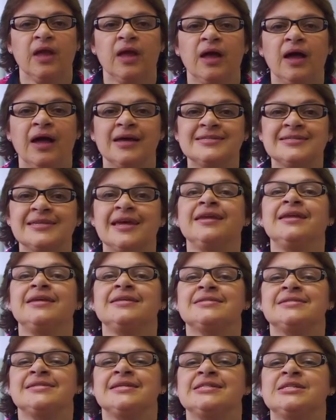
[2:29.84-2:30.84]

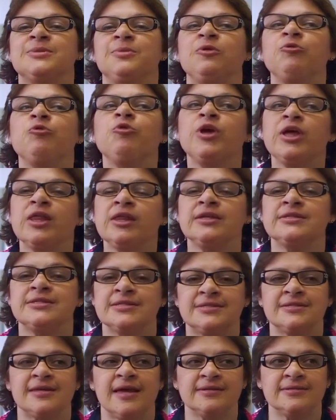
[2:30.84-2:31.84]
Assignees need to be really
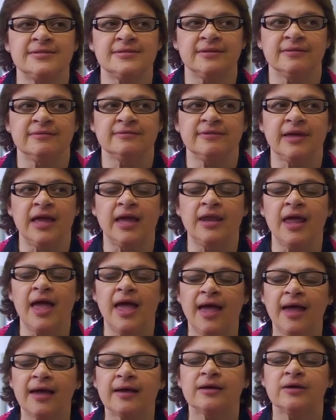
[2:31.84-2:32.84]
decisive and
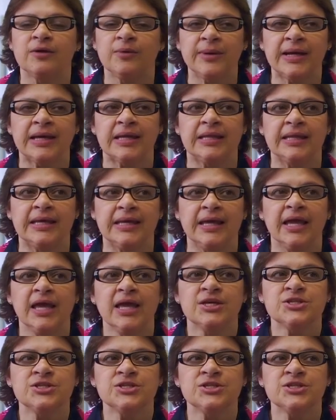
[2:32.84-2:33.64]
act quickly